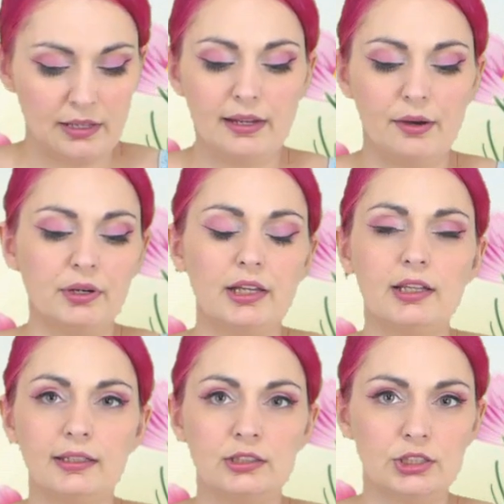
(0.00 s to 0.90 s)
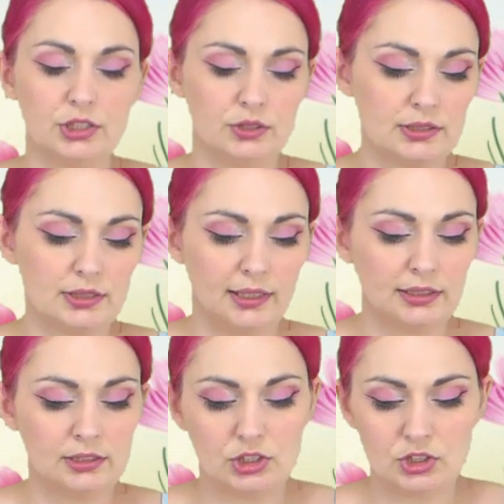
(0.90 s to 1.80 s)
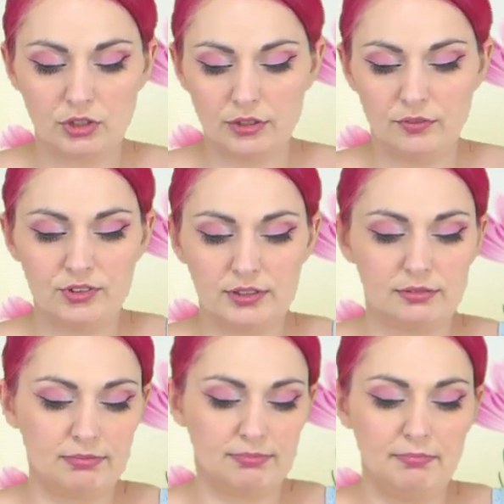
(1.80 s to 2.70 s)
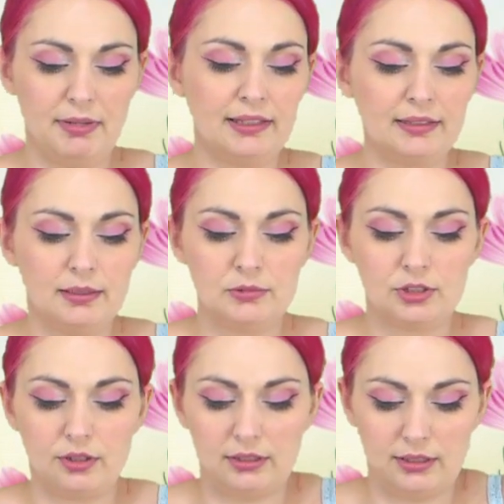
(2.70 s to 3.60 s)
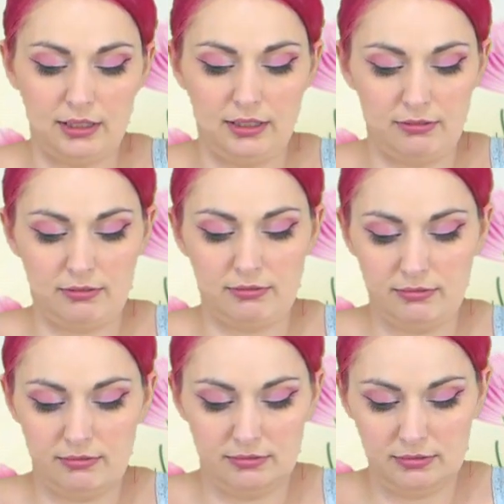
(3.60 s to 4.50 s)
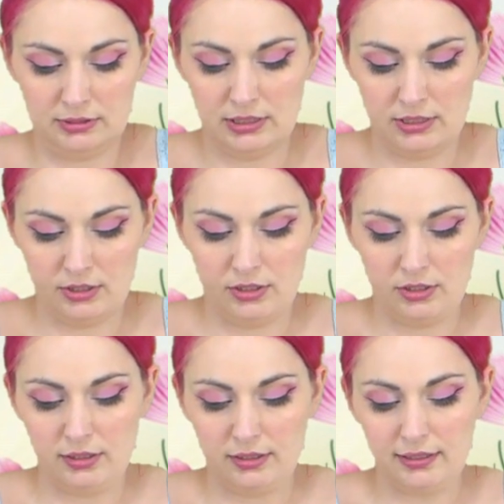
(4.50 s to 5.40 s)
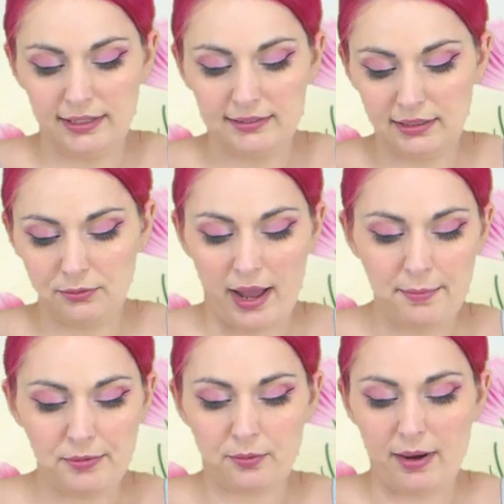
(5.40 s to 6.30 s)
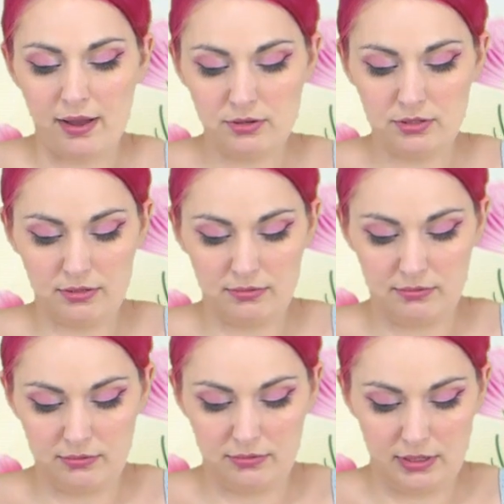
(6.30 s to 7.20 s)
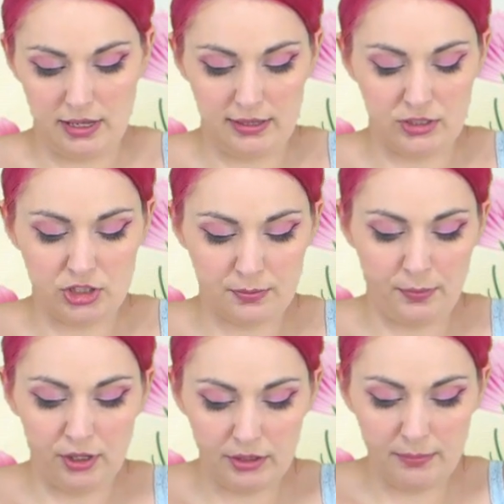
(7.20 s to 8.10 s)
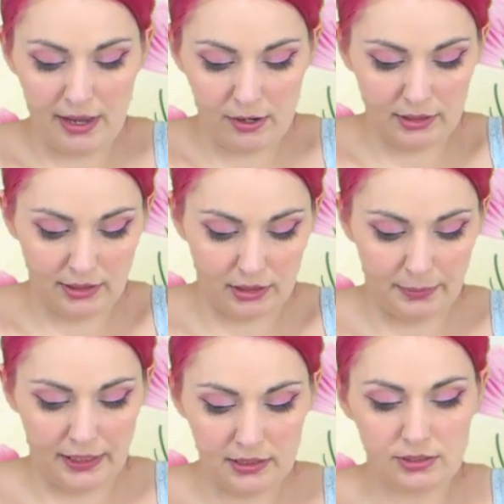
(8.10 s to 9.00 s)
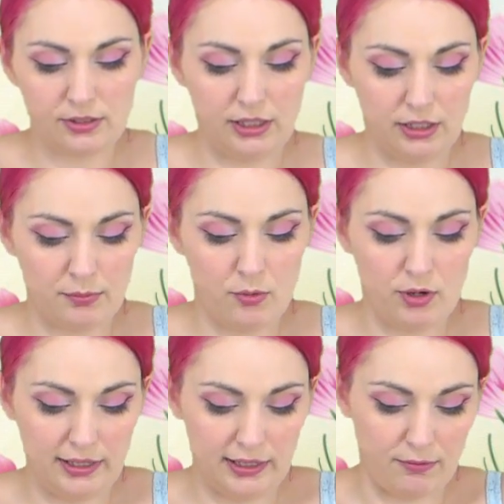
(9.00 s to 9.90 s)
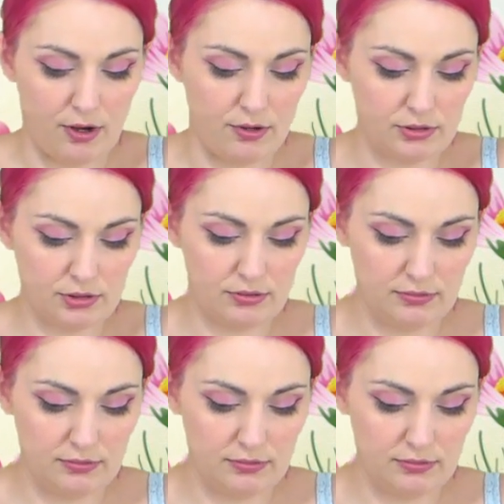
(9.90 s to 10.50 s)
Now what I like to do is I like to just sort of make them so that they are nicely wrapped around. And you just pull them out a little bit so they look more like a rose.